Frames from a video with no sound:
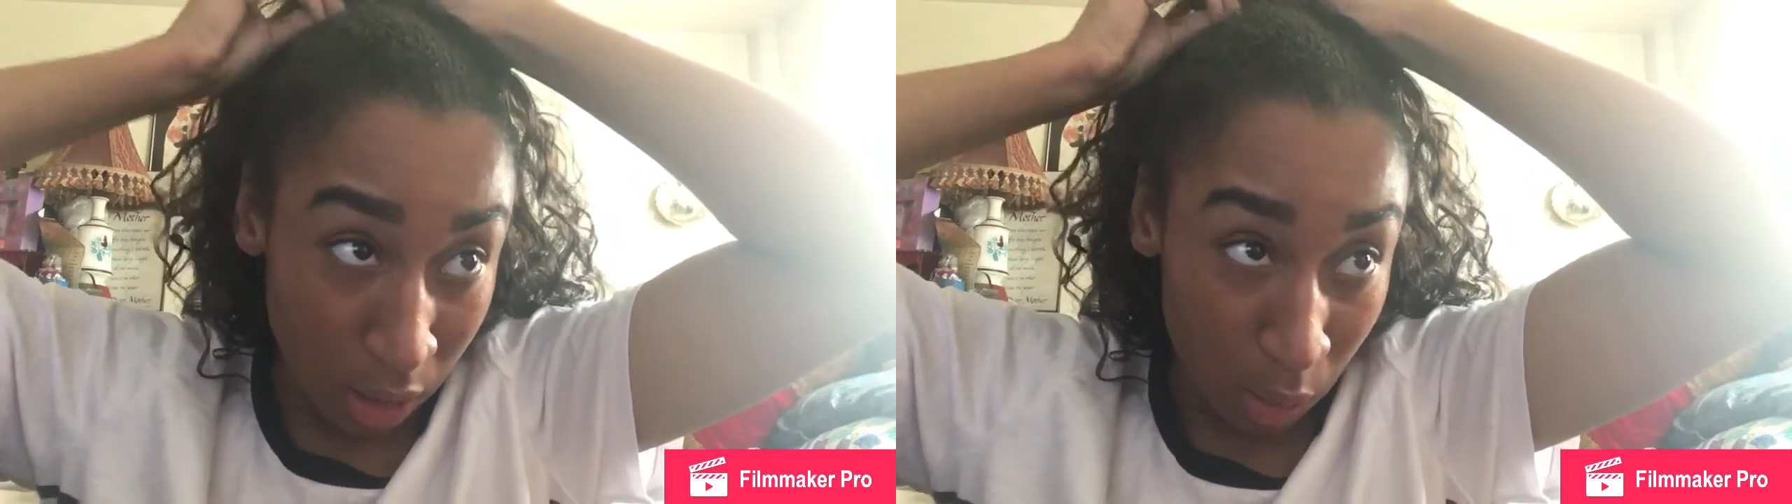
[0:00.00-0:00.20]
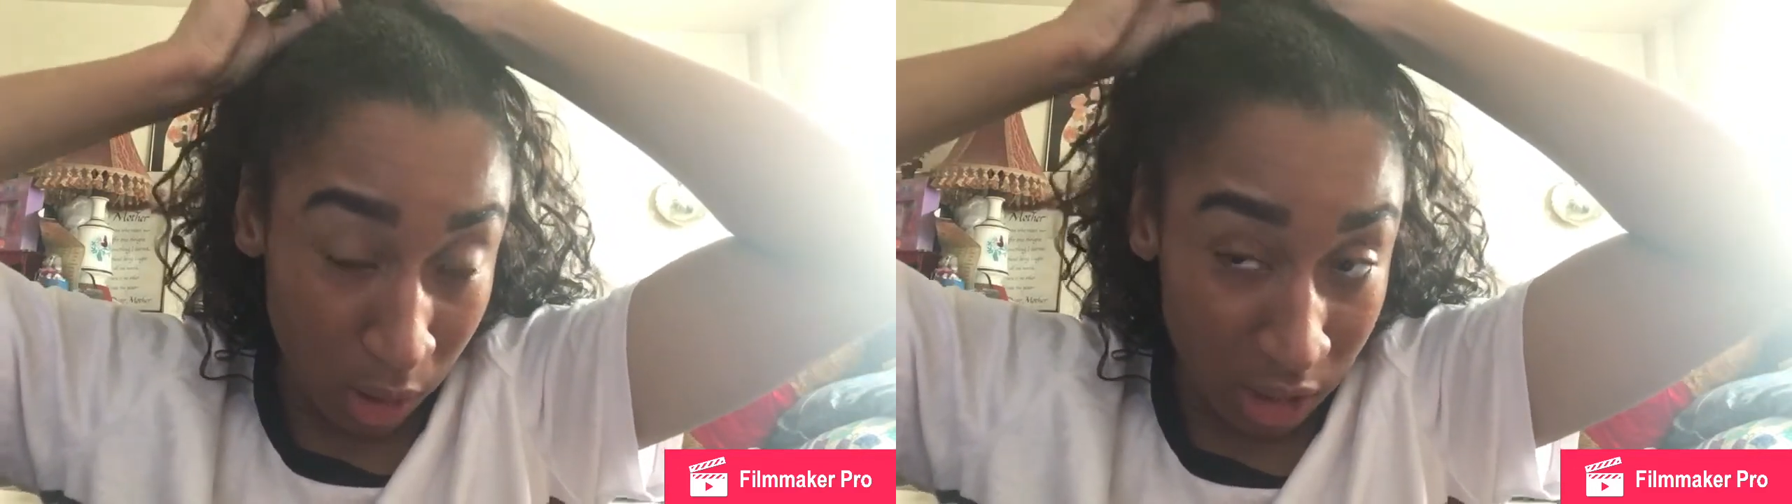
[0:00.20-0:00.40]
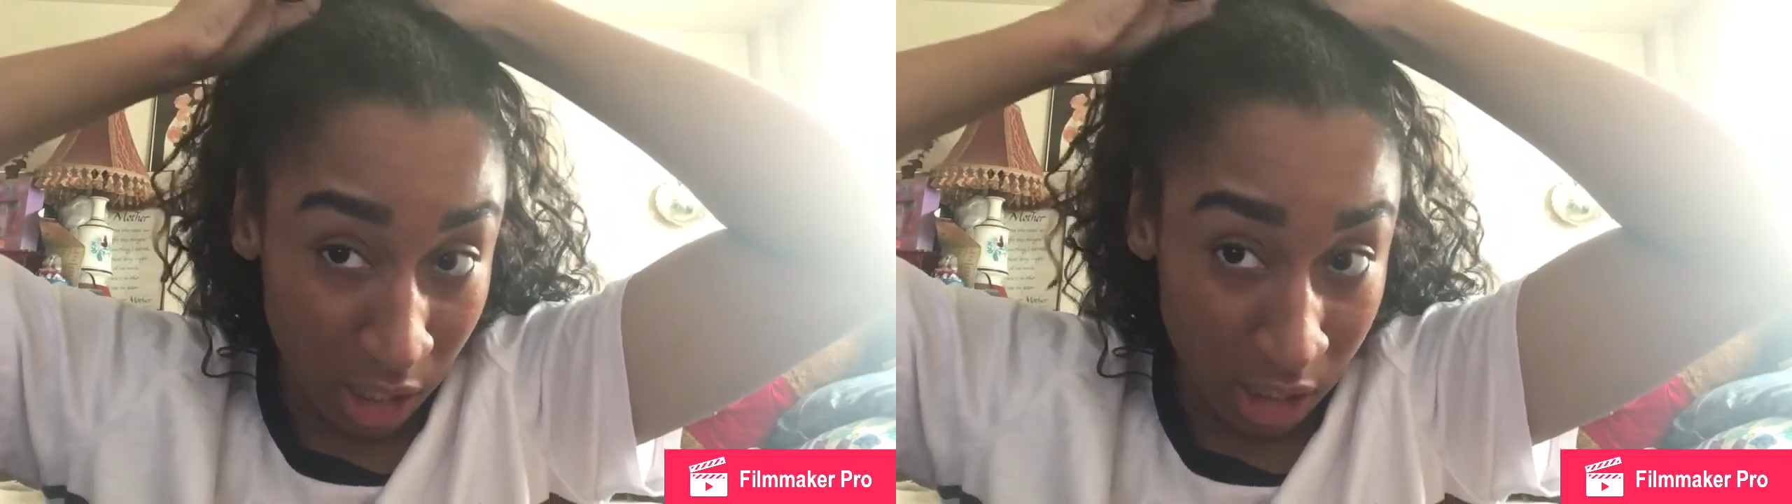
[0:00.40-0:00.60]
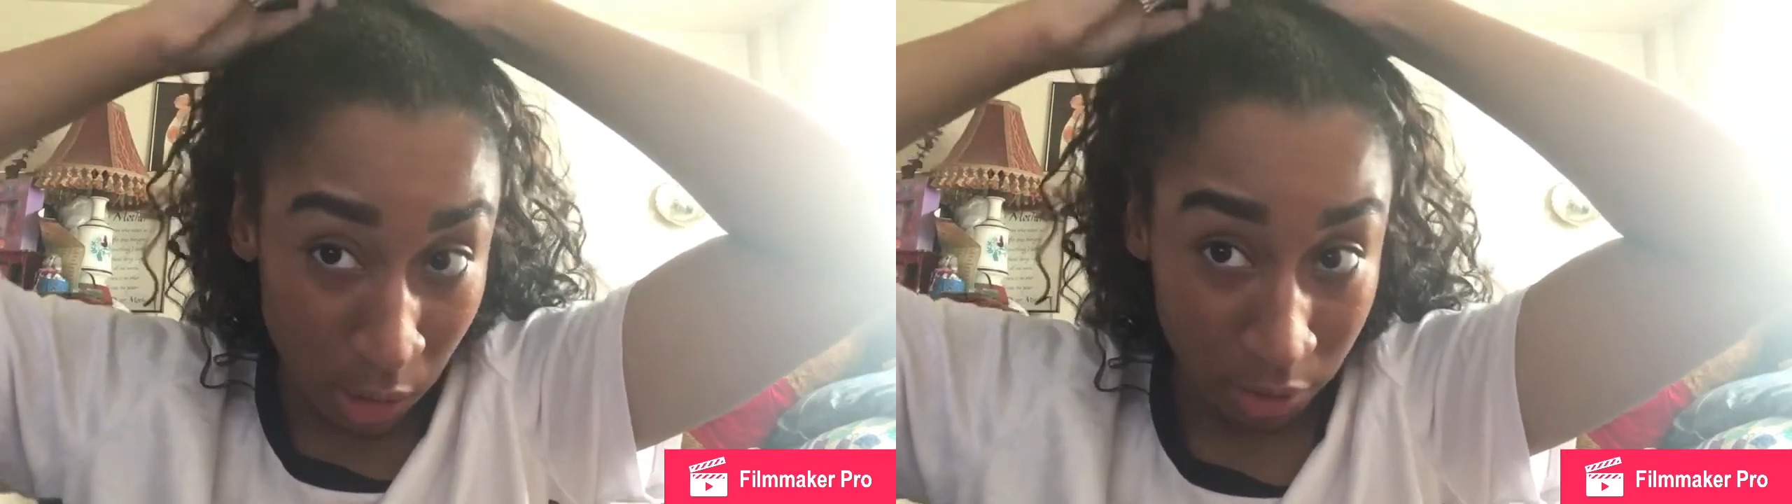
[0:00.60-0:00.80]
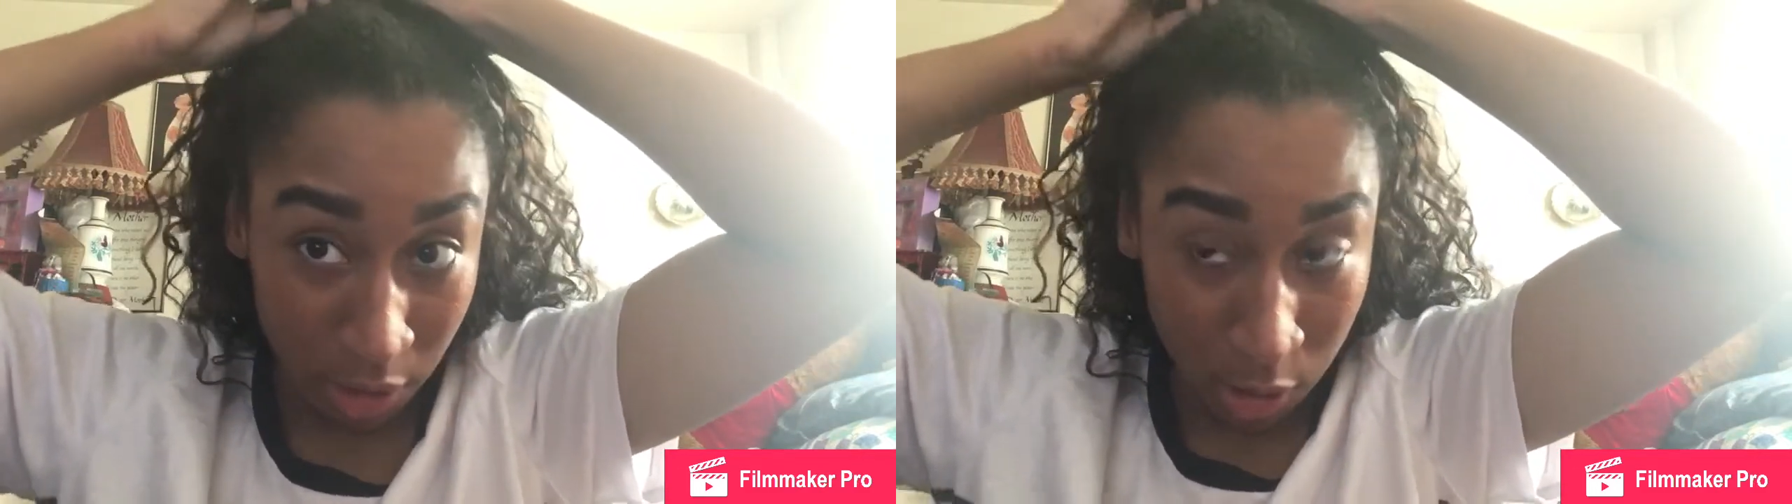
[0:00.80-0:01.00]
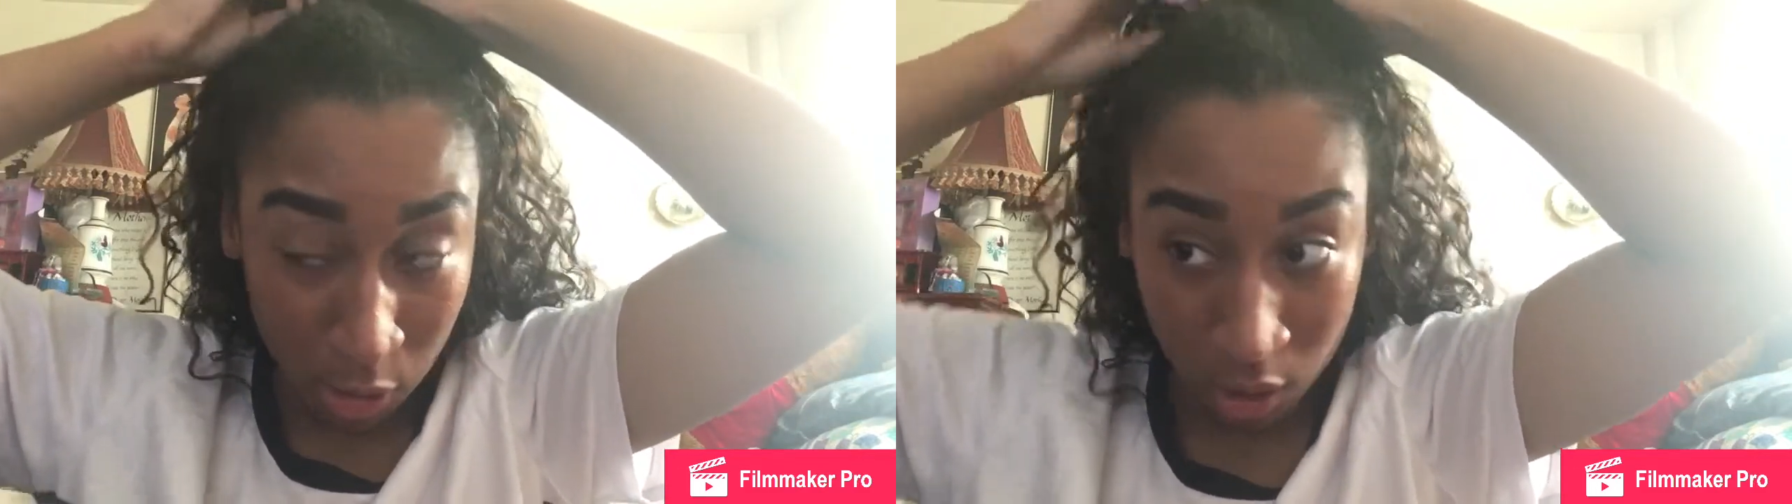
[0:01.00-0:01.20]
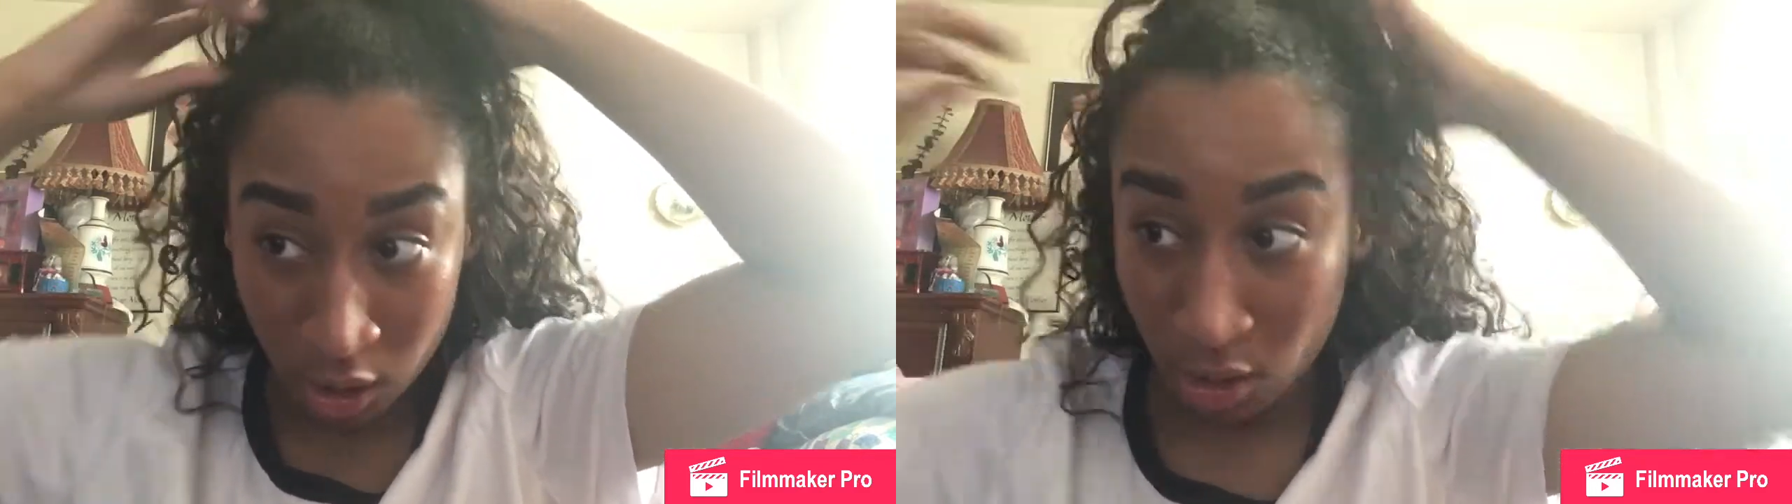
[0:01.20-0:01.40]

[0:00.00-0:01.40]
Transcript: when the sun's not reflecting on it,